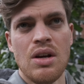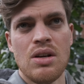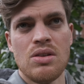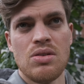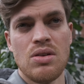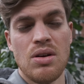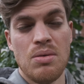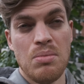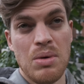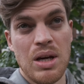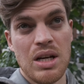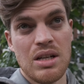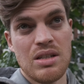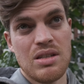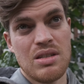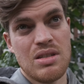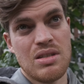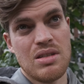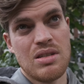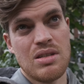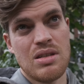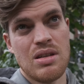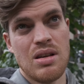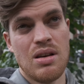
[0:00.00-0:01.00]
So it
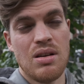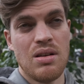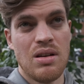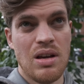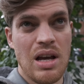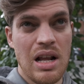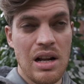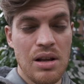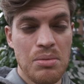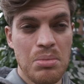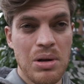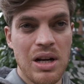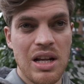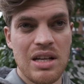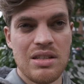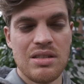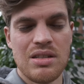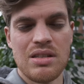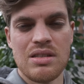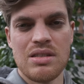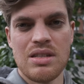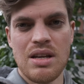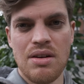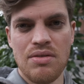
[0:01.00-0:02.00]
makes a little bit
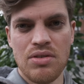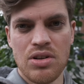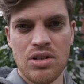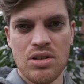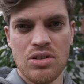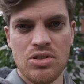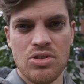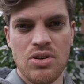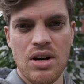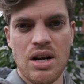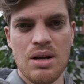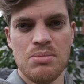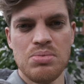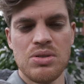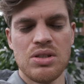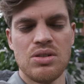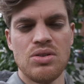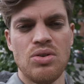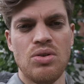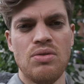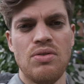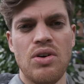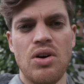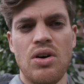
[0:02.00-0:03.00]
less than 700 grams
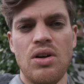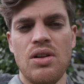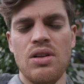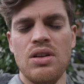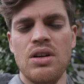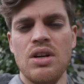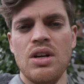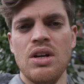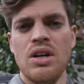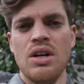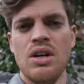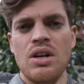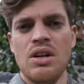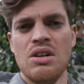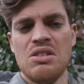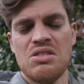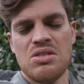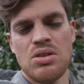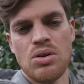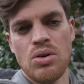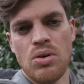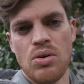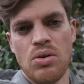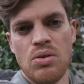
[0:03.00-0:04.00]
in overall.
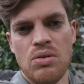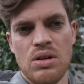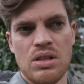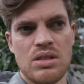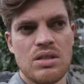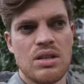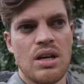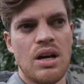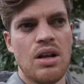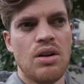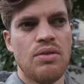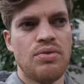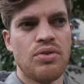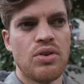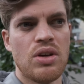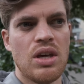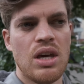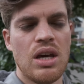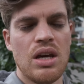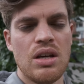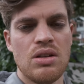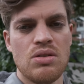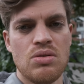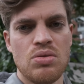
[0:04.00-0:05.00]
So it's kind of
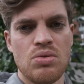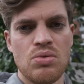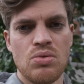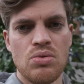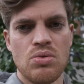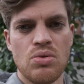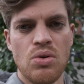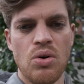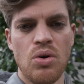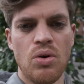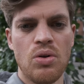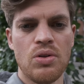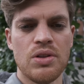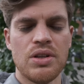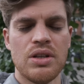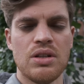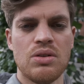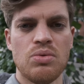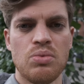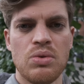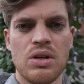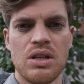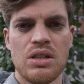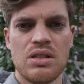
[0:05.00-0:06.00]
okay to hold
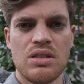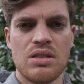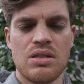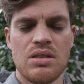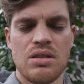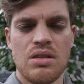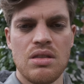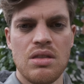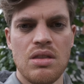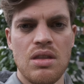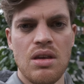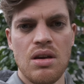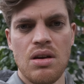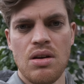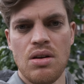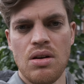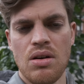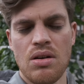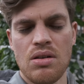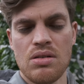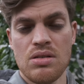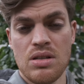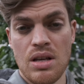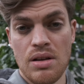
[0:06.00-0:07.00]
it with
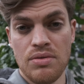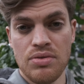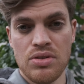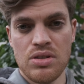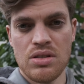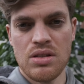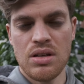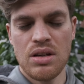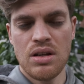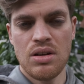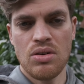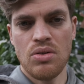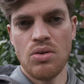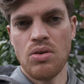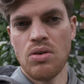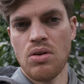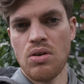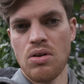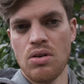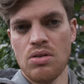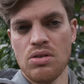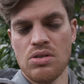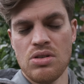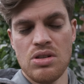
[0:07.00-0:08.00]
selfie stick
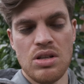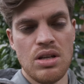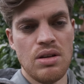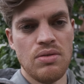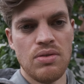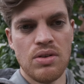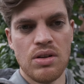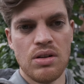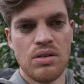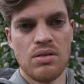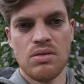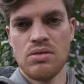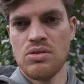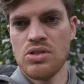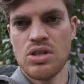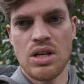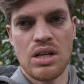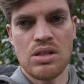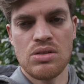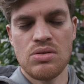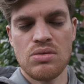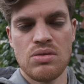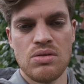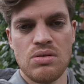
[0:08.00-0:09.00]
or even
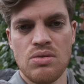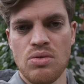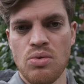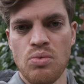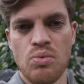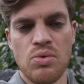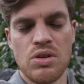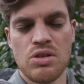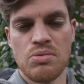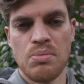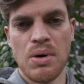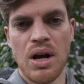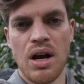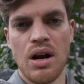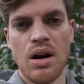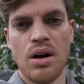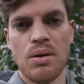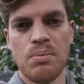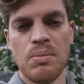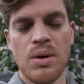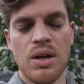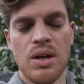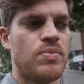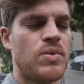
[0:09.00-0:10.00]
just with my
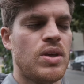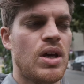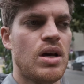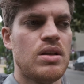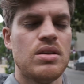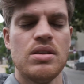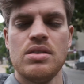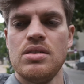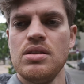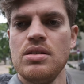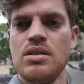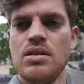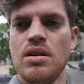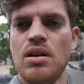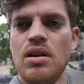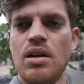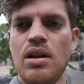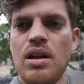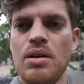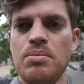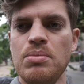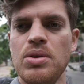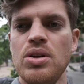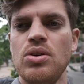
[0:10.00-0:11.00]
arm. Yeah, that's it.
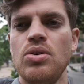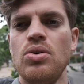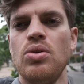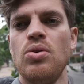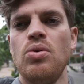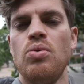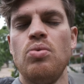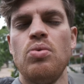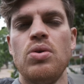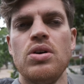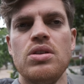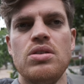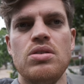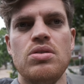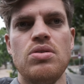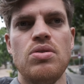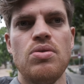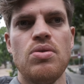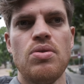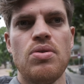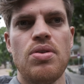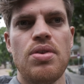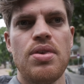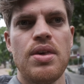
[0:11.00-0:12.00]
Let me know what
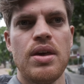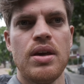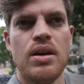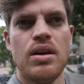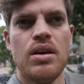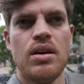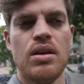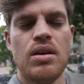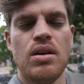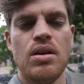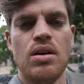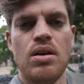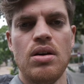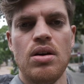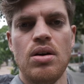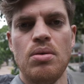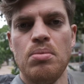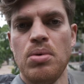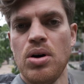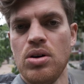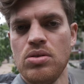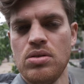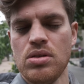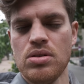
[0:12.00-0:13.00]
you think
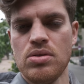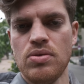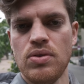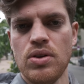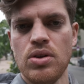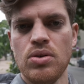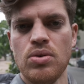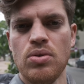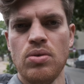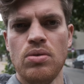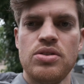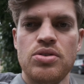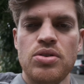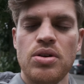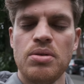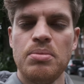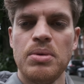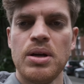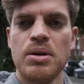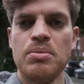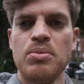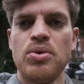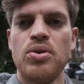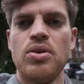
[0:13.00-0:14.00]
about this video. Should I
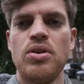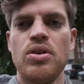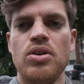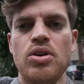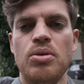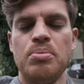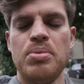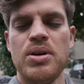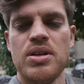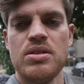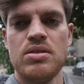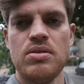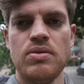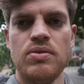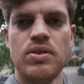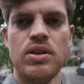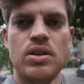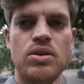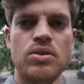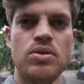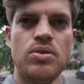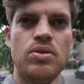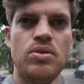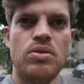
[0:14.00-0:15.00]
make more comparison
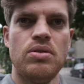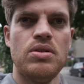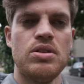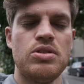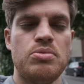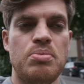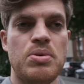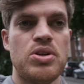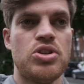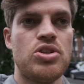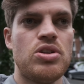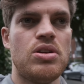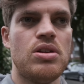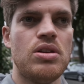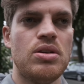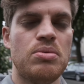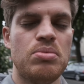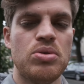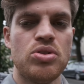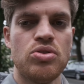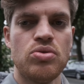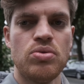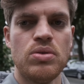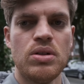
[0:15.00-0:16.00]
video, especially
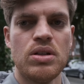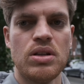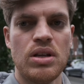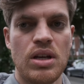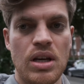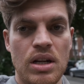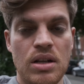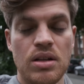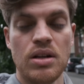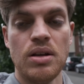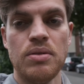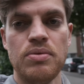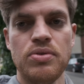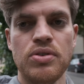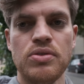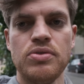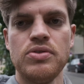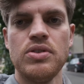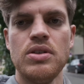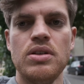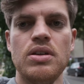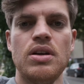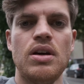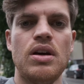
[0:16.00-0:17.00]
between Canon
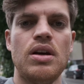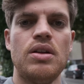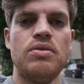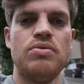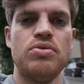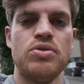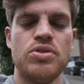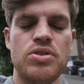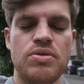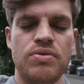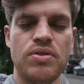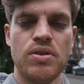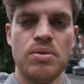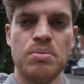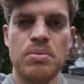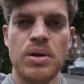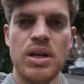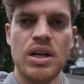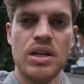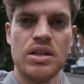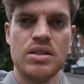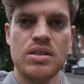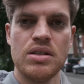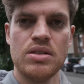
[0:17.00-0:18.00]
M50 and Fujifilm
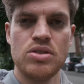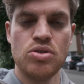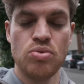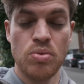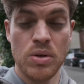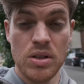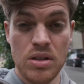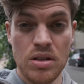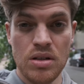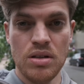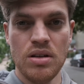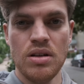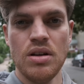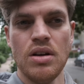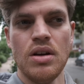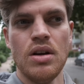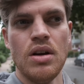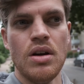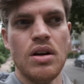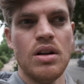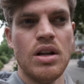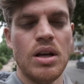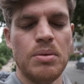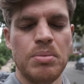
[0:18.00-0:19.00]
X-S20?
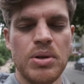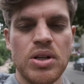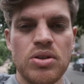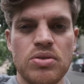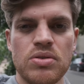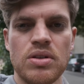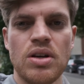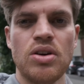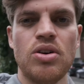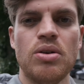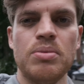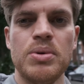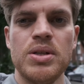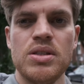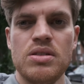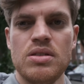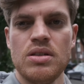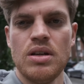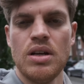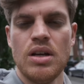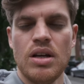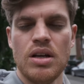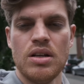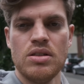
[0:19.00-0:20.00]
Let me know in the
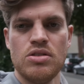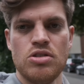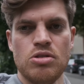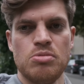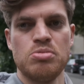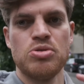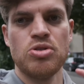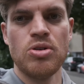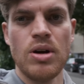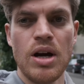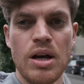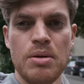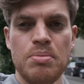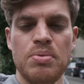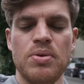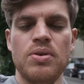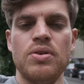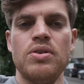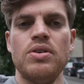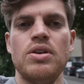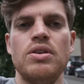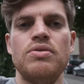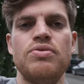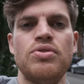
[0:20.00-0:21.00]
comments and subscribe
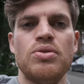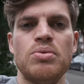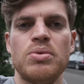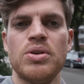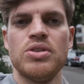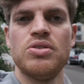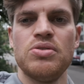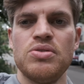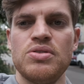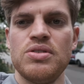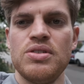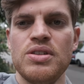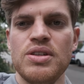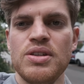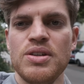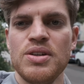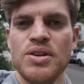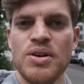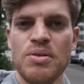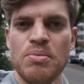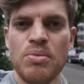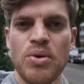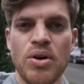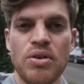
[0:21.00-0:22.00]
if you want to
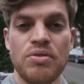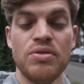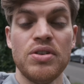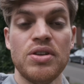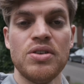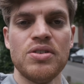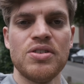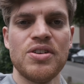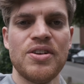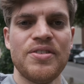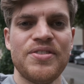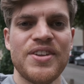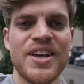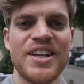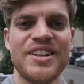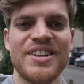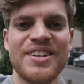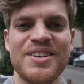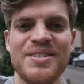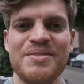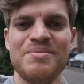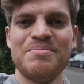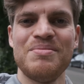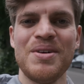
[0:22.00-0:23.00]
see more videos of that.
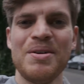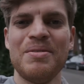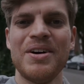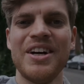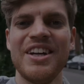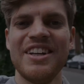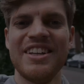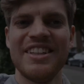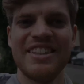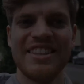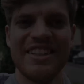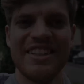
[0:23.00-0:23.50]
Bye bye.